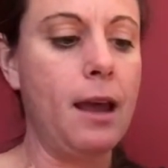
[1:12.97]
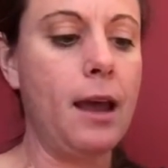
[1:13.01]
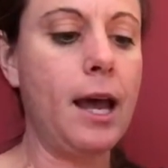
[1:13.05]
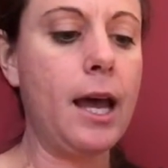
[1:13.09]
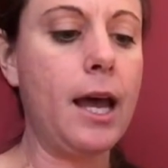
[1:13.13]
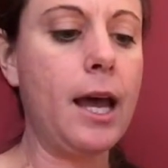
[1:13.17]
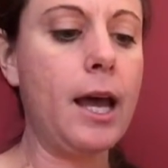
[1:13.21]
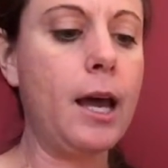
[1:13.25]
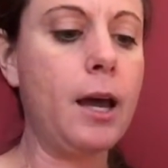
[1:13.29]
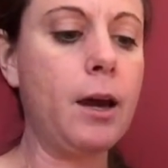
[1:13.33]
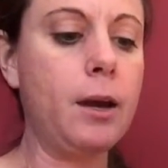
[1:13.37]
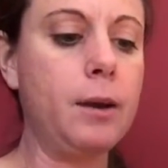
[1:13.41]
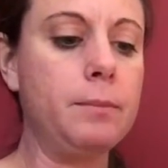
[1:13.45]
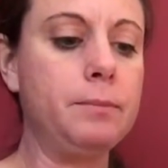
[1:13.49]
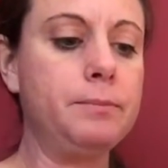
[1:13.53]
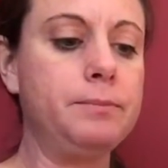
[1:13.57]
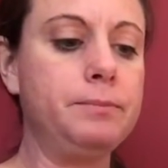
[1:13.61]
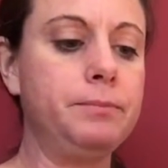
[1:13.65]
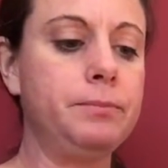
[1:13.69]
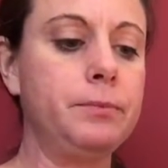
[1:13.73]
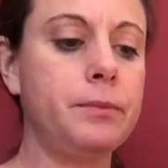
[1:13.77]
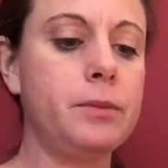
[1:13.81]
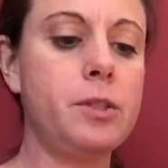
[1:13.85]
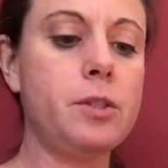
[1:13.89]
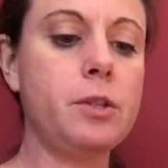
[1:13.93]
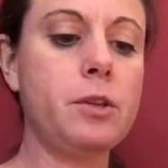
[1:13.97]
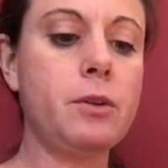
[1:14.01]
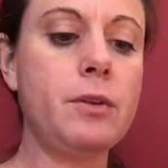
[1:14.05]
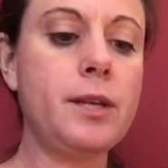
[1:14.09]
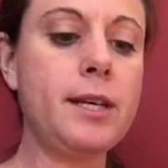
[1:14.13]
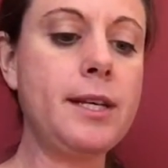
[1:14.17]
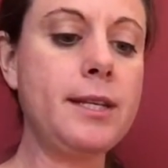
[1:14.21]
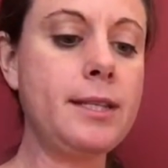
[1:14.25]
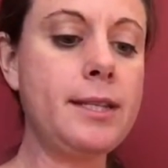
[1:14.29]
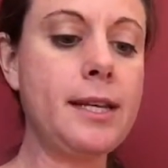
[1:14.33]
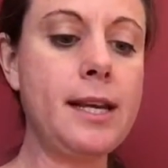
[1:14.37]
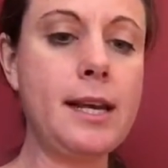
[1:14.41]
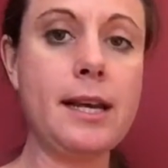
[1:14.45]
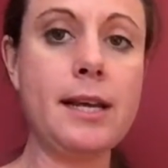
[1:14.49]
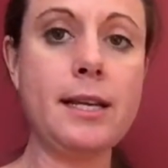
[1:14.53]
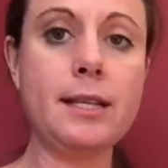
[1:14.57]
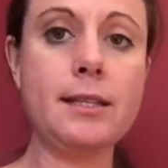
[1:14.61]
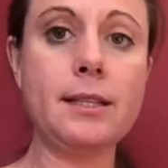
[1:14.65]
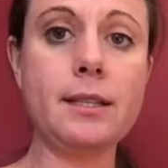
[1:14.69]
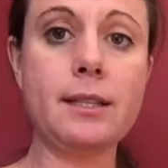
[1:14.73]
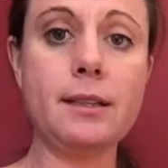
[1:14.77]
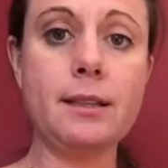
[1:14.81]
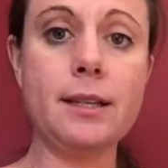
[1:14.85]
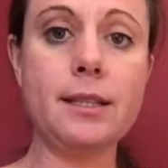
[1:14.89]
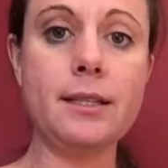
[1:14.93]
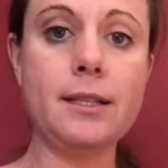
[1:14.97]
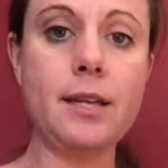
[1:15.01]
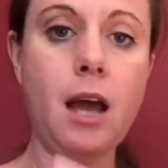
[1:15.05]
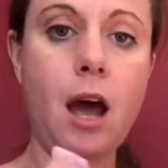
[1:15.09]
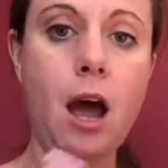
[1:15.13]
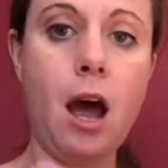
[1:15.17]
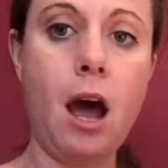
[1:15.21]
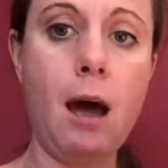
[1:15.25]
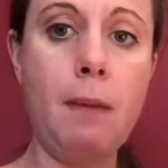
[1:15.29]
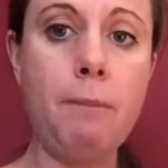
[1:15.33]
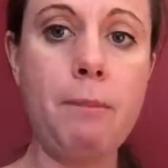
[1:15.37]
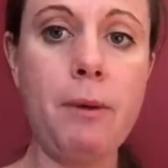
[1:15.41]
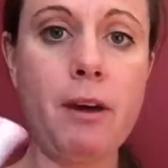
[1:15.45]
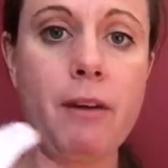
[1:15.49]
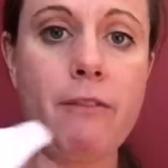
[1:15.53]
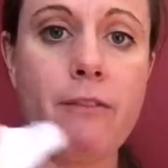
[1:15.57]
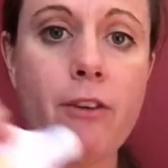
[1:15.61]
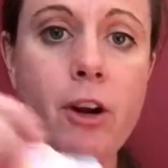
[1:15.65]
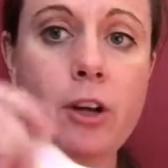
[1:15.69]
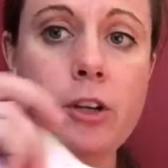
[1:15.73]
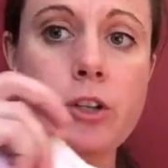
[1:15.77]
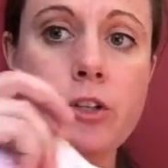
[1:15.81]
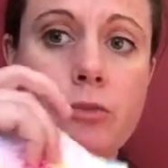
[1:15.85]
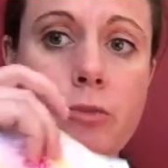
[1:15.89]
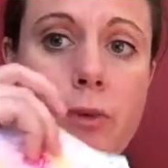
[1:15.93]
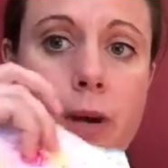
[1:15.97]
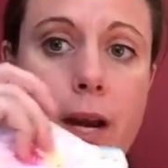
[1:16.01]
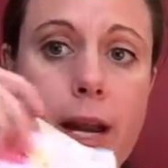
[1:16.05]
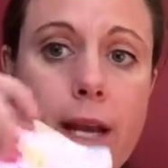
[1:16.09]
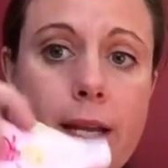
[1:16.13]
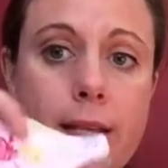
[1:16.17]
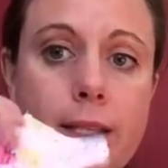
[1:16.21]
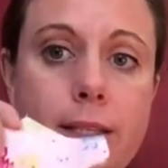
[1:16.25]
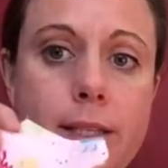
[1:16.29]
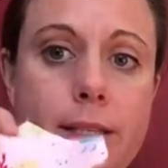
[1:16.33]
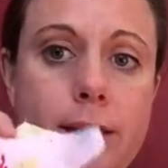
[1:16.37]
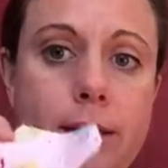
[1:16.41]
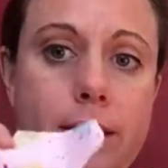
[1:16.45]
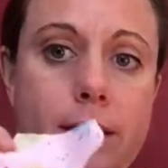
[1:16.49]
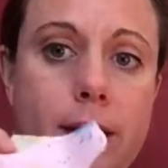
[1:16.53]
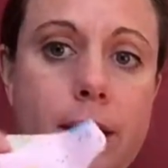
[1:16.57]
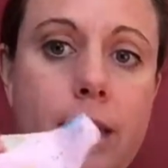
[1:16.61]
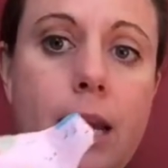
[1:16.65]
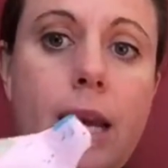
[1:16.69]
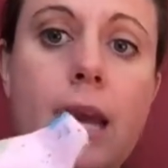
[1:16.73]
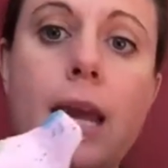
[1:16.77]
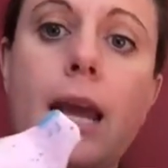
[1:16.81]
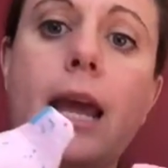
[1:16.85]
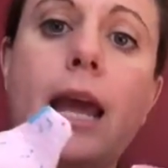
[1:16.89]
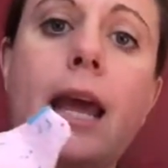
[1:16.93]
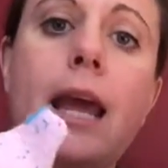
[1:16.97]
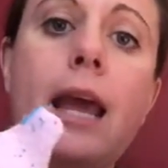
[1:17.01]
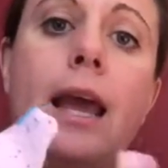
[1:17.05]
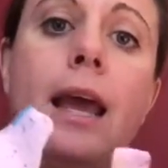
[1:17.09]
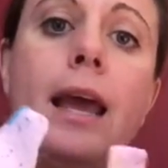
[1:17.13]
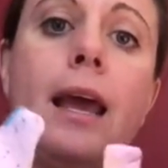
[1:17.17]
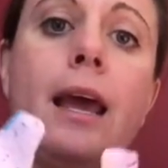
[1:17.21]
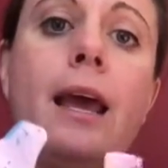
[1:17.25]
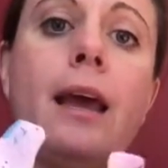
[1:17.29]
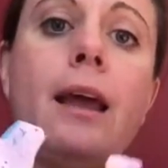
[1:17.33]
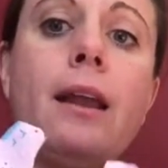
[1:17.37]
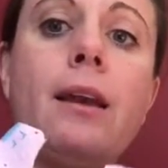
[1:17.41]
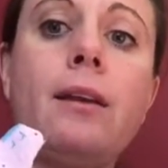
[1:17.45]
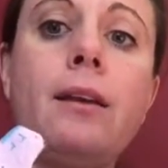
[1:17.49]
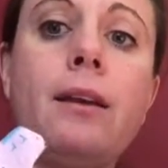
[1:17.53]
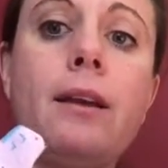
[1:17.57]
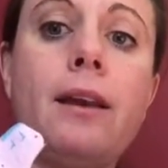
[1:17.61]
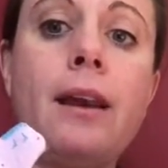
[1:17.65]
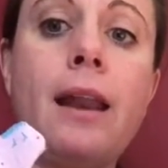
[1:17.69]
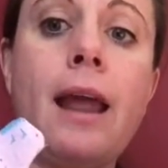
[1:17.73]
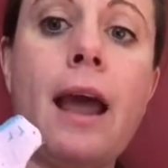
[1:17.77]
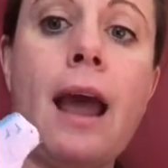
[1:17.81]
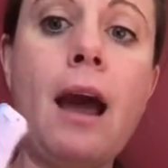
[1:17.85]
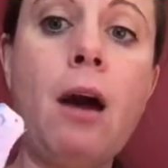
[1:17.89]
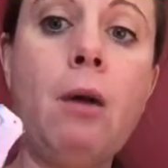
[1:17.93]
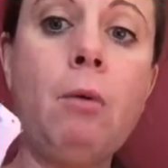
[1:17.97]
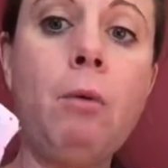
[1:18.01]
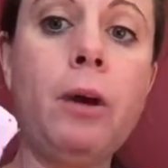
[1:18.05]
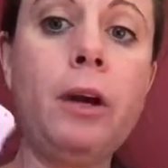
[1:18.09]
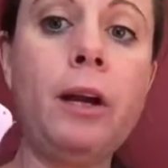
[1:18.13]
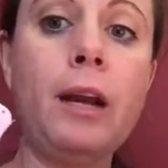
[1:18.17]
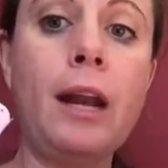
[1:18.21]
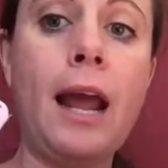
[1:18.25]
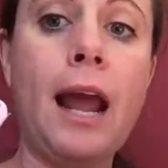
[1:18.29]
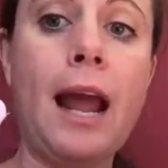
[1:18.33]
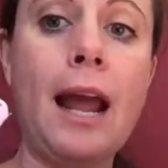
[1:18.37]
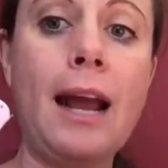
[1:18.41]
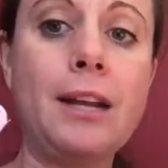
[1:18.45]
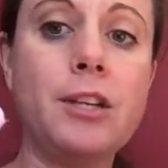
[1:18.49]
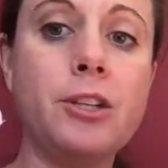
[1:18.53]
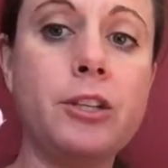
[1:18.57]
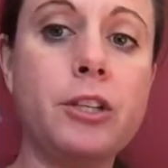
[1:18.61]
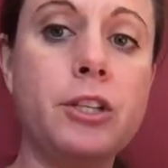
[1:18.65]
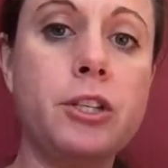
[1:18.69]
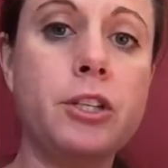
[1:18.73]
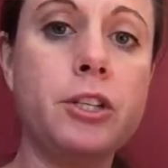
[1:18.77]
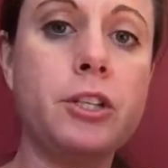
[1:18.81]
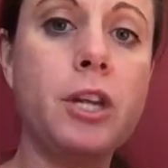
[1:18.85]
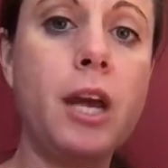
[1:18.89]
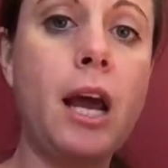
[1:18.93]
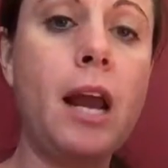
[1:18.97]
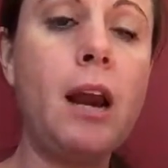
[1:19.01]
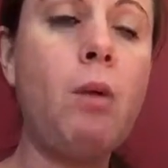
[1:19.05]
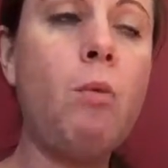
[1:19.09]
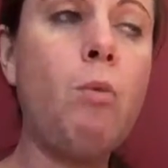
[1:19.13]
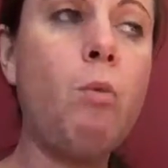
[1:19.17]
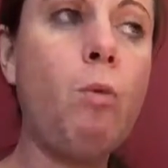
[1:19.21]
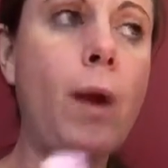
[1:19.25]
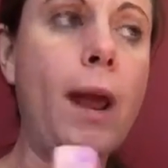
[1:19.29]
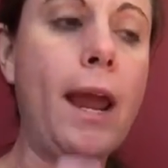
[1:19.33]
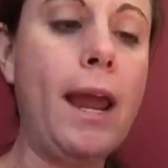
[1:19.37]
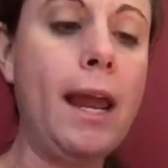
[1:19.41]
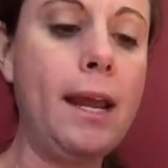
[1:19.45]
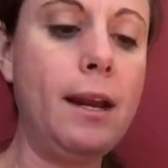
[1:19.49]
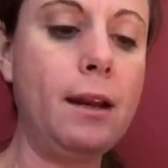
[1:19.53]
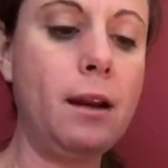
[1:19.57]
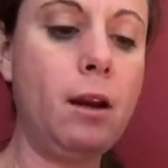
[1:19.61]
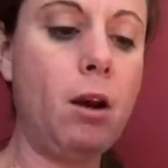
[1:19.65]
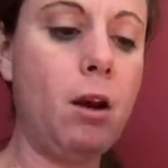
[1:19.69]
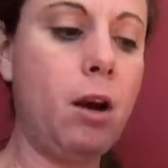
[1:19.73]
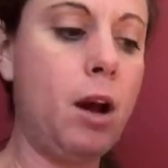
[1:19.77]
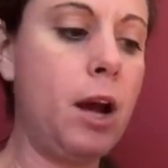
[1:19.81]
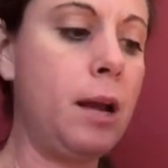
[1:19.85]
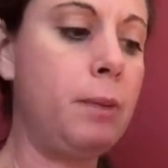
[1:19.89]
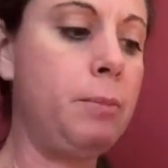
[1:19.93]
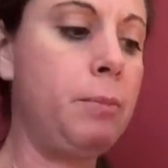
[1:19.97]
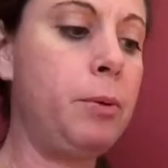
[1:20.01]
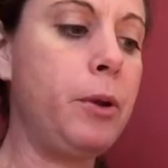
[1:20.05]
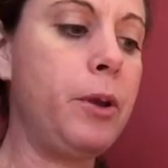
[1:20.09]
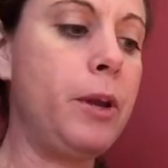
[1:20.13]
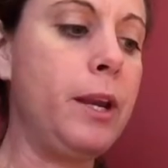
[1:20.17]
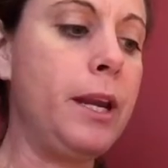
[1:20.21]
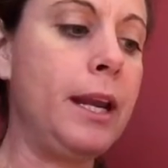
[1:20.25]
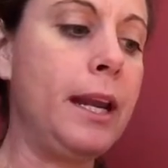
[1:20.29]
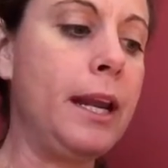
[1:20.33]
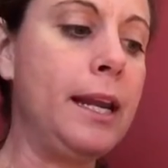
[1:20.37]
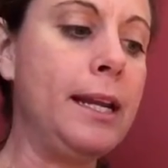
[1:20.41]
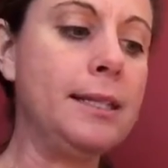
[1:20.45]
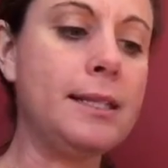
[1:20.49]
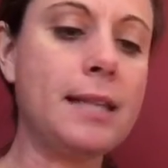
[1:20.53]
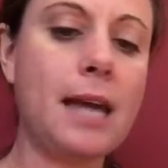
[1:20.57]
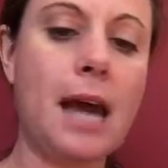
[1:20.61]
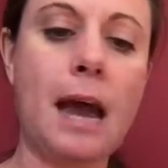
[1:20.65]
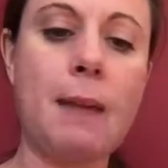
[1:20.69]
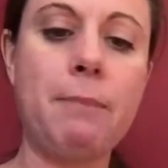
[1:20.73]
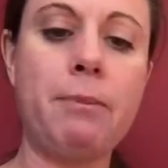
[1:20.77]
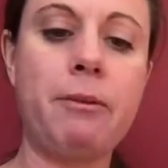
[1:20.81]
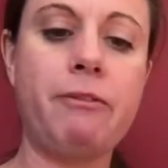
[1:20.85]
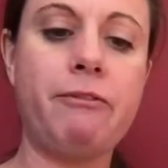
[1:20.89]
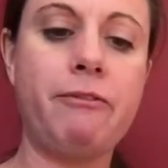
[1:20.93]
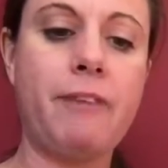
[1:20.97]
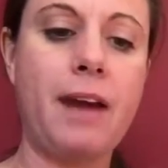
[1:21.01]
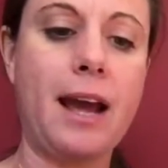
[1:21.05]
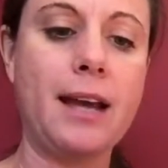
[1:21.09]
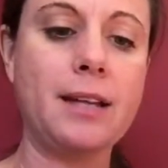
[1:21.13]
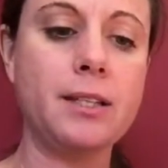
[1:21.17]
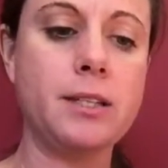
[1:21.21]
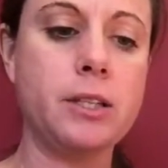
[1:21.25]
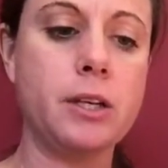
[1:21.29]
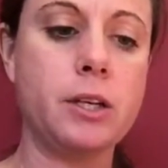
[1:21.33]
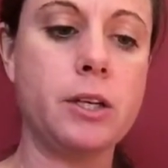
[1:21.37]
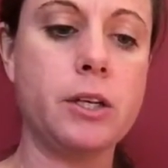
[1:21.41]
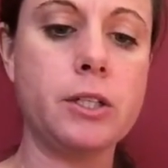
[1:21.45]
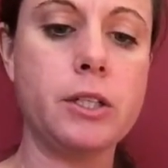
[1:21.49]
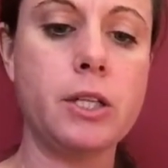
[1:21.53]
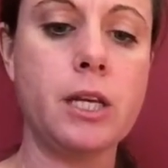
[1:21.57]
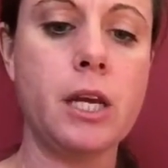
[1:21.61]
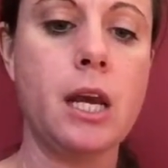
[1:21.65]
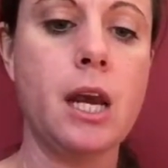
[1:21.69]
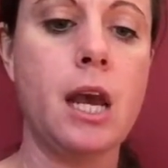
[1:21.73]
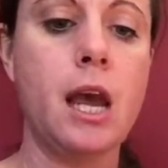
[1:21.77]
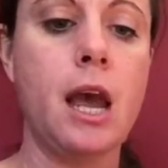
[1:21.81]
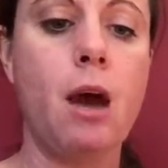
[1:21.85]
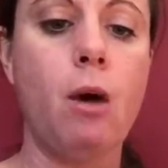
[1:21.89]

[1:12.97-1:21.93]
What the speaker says: So this is the top of our dress, and now we're going to actually just kind of wait on putting any type of fasteners.